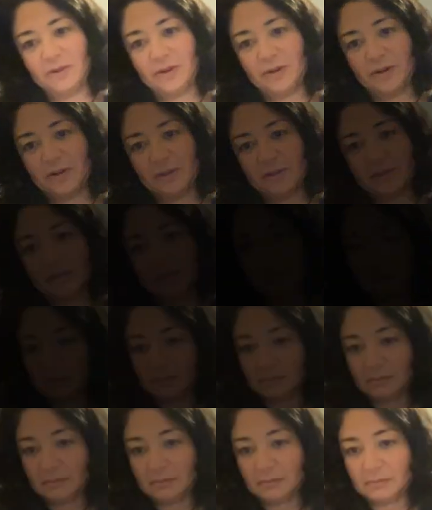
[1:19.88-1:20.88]

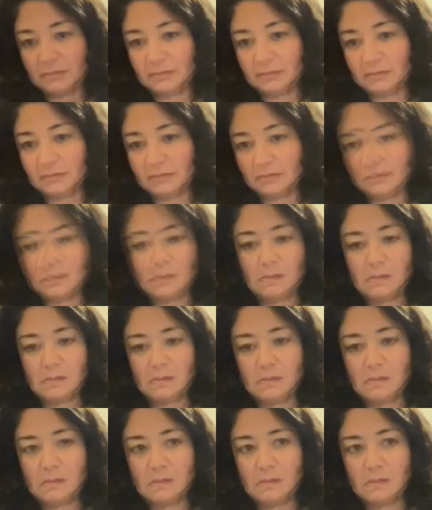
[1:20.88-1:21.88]

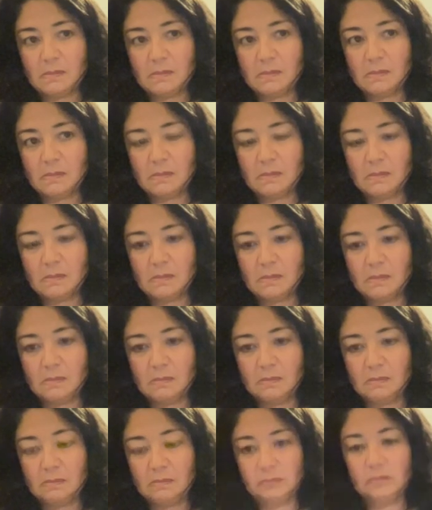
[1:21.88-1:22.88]

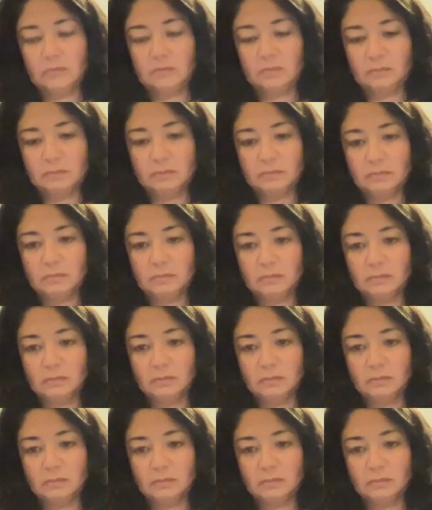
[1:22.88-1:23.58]
[no speech]